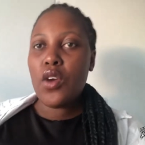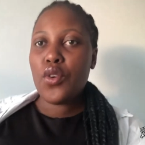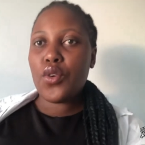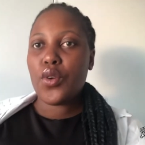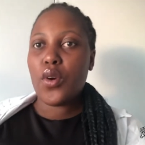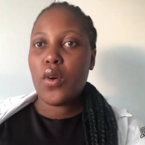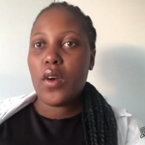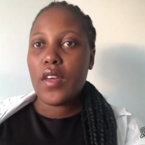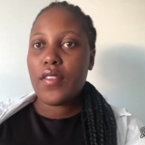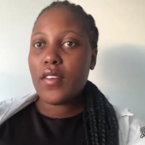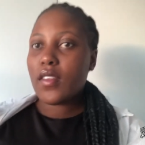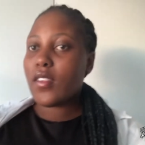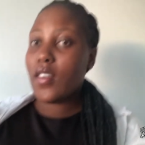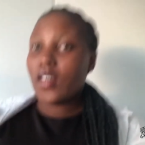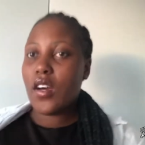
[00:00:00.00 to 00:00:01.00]
you know, I
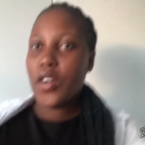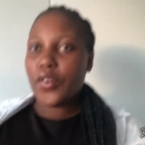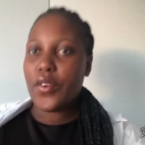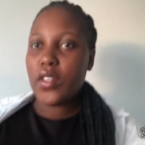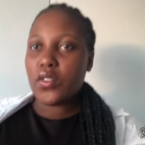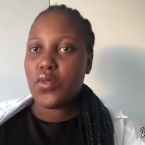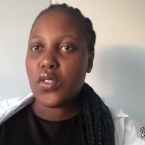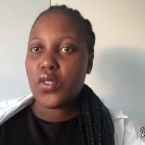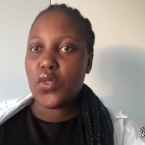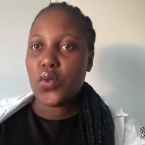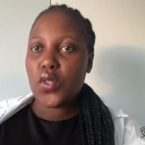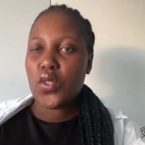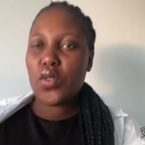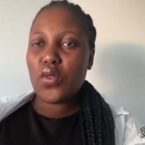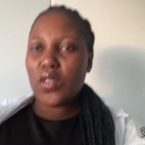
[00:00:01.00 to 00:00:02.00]
think there are great
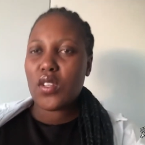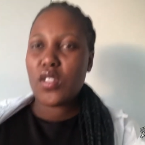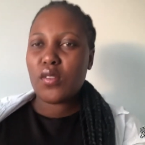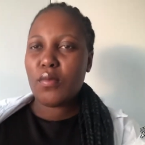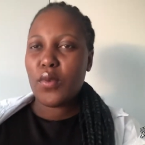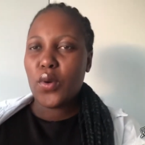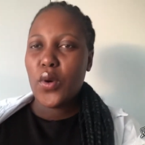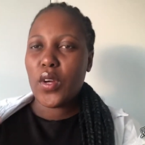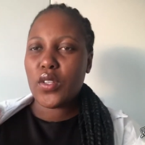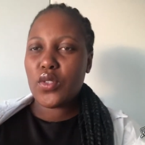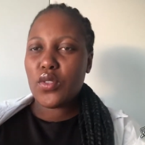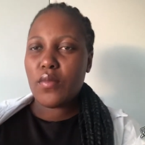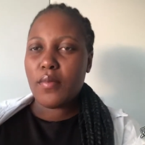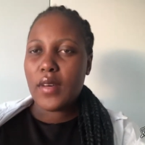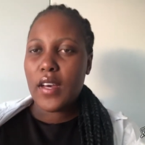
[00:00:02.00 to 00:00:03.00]
restaurants to explore and
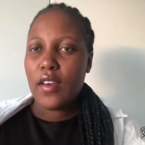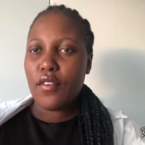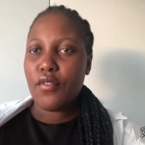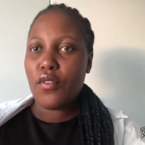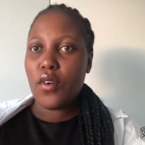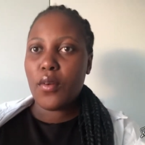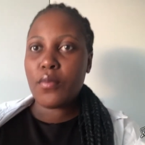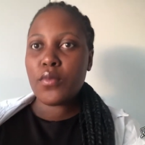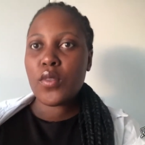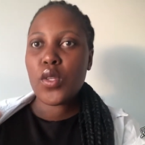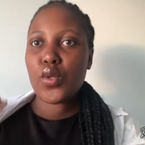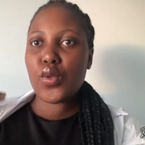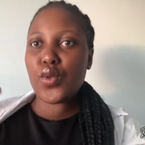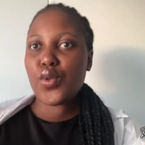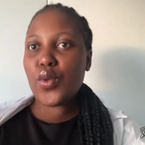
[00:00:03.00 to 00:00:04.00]
to buy from.
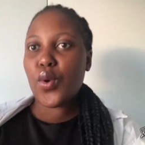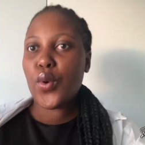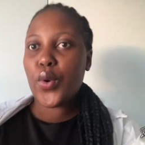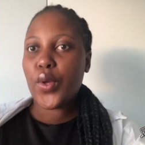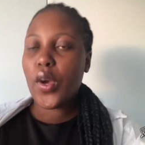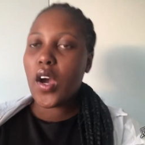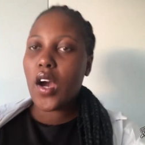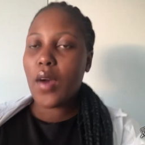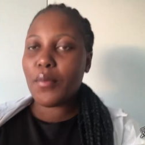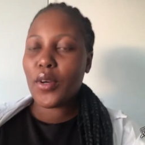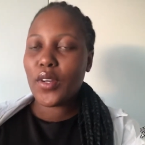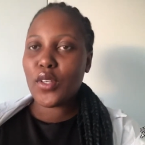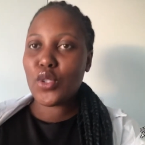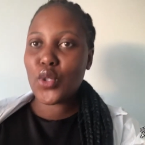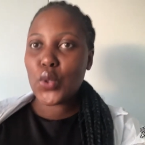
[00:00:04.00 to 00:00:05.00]
So yeah, I'm
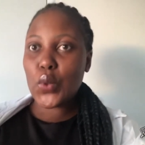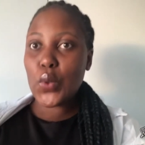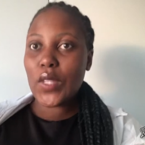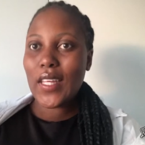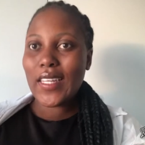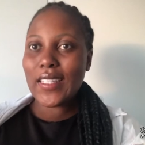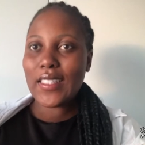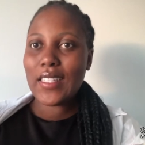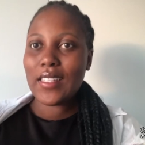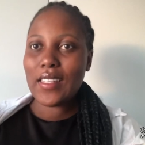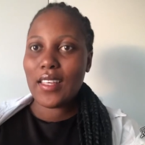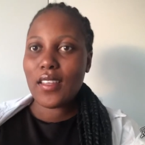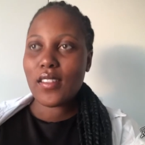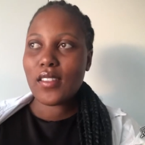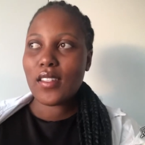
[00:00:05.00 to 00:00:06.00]
gonna do that the
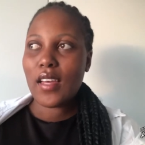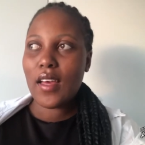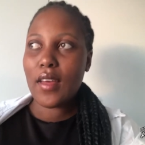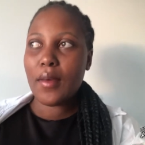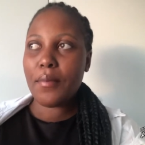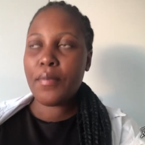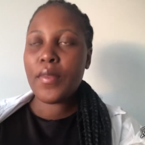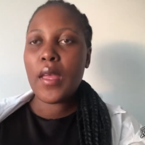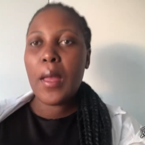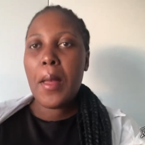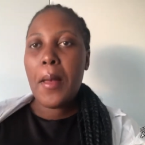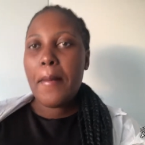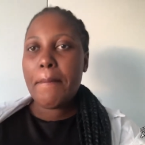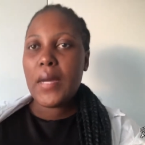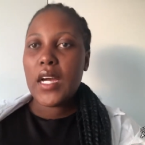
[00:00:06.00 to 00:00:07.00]
next time.
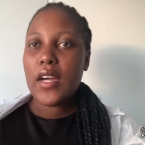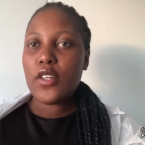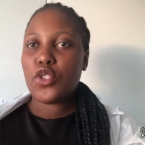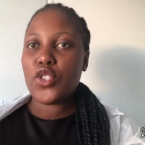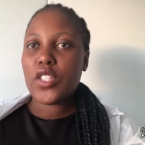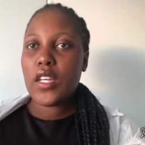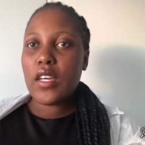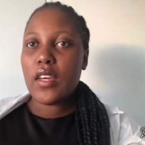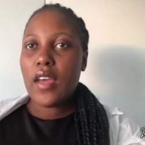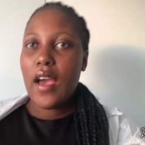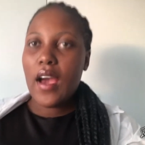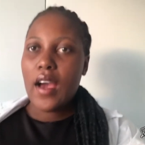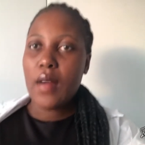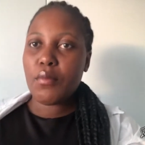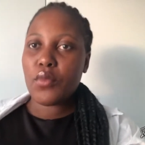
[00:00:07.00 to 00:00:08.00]
But today
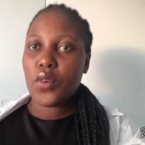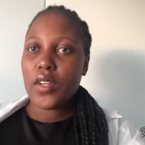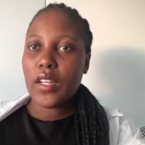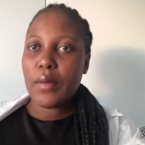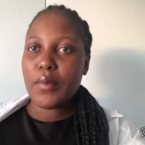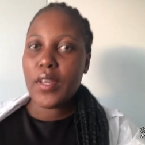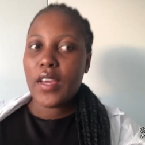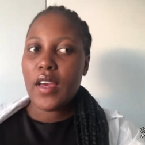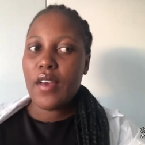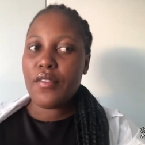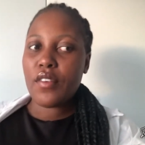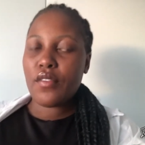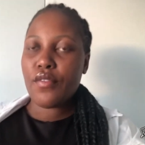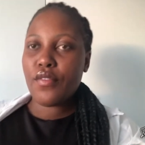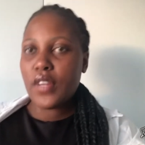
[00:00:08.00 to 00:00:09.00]
I'm gonna be
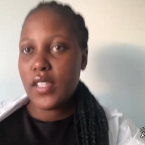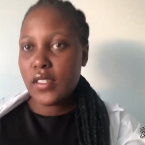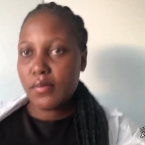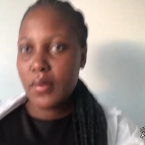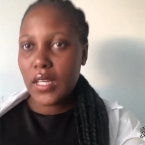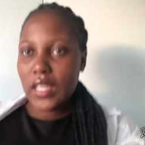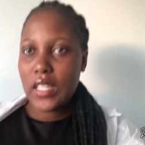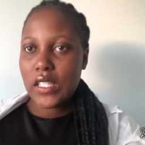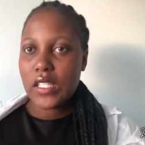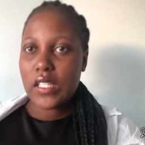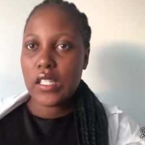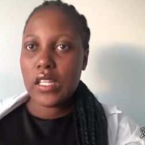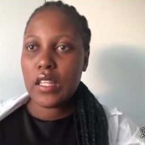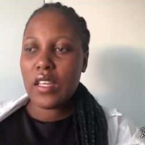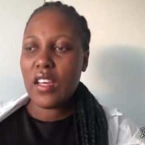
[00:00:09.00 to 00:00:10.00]
having first
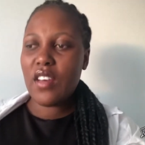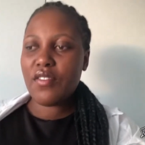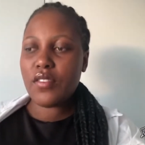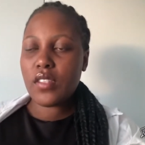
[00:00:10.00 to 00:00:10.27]
base. They have